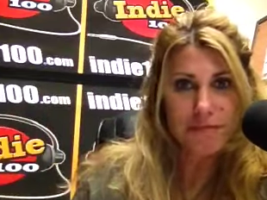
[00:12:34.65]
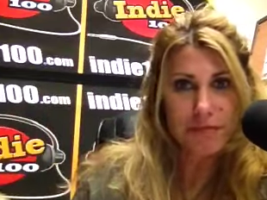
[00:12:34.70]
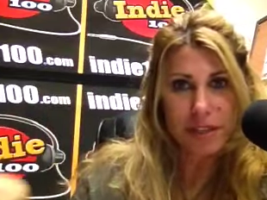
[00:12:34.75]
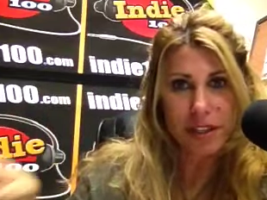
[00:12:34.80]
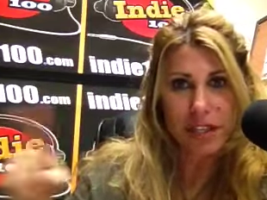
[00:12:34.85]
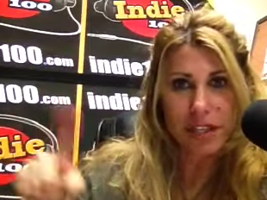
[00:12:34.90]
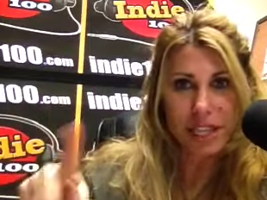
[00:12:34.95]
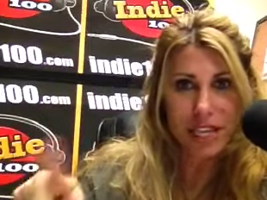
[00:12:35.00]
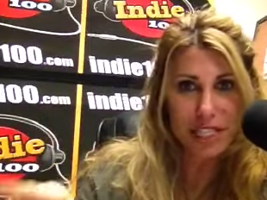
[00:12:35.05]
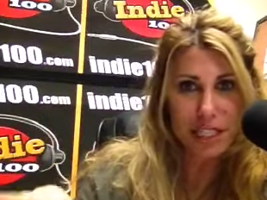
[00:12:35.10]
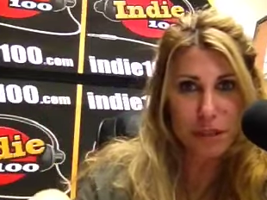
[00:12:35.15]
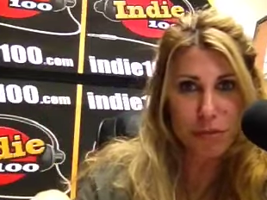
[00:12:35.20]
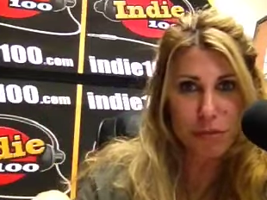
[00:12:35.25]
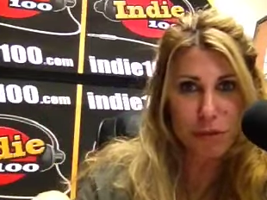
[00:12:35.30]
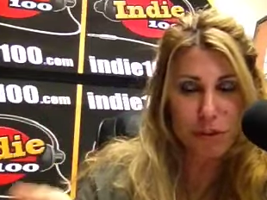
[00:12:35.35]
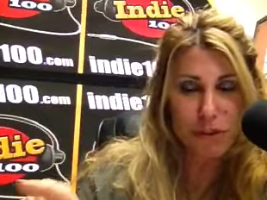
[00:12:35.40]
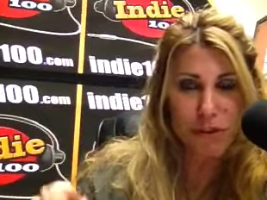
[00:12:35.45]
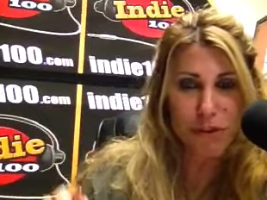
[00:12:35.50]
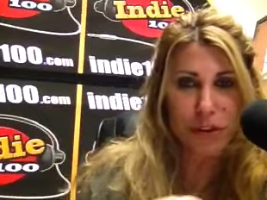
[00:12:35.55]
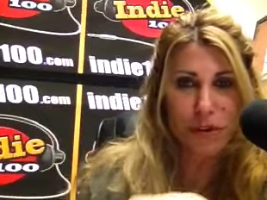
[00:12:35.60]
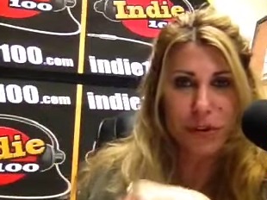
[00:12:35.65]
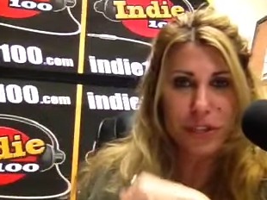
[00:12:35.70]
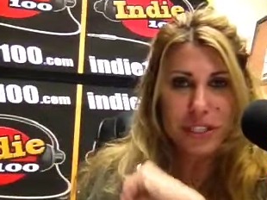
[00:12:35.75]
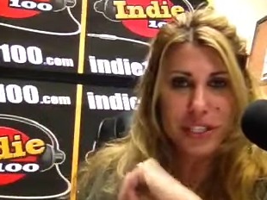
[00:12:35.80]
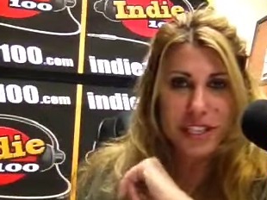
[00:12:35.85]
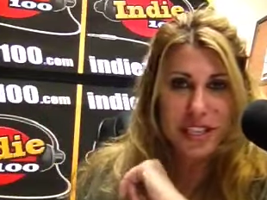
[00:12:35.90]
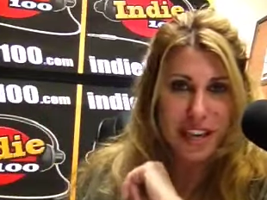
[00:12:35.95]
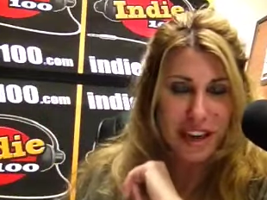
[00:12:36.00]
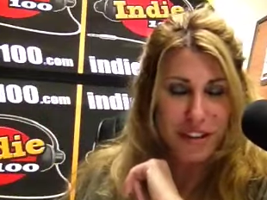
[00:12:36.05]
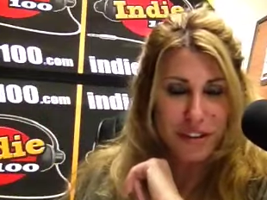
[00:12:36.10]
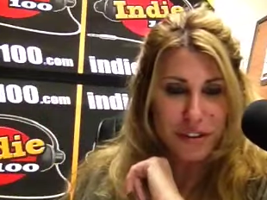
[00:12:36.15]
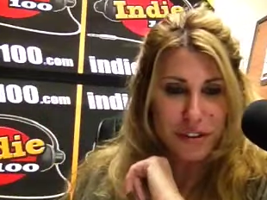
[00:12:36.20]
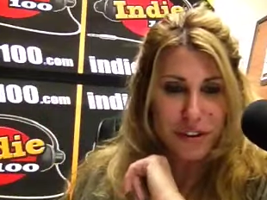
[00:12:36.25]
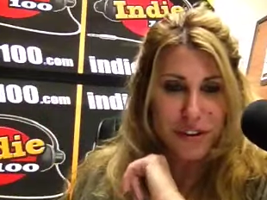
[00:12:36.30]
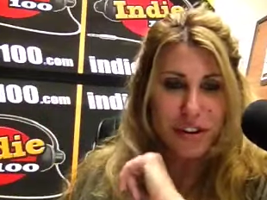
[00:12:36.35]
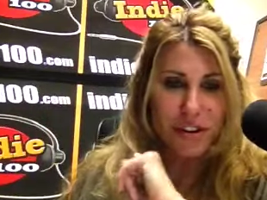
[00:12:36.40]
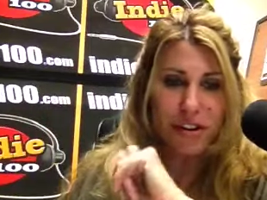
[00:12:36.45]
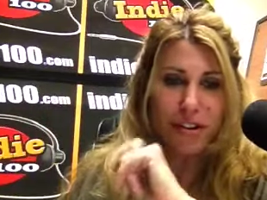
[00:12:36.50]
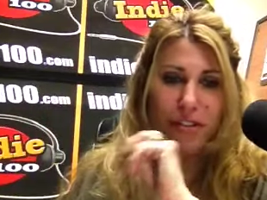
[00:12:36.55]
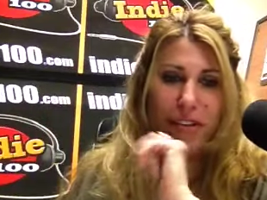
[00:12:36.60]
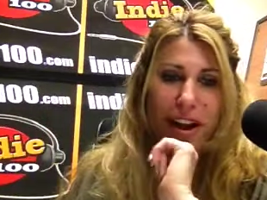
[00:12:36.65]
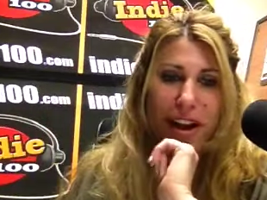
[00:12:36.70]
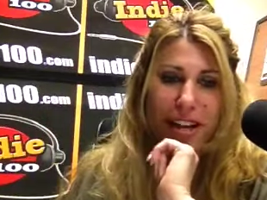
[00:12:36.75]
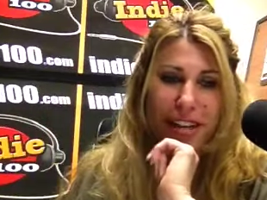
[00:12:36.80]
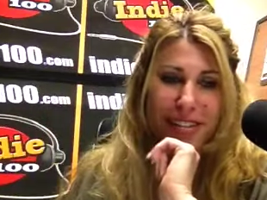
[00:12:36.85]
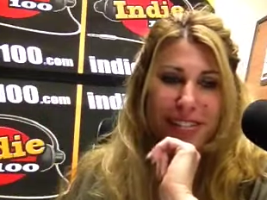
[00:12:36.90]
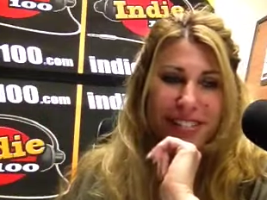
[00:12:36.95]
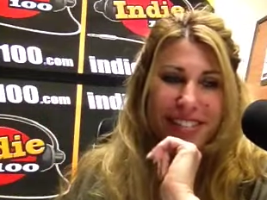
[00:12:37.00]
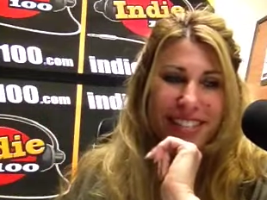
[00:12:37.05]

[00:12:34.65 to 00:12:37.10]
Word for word: Let's move forward together. All right?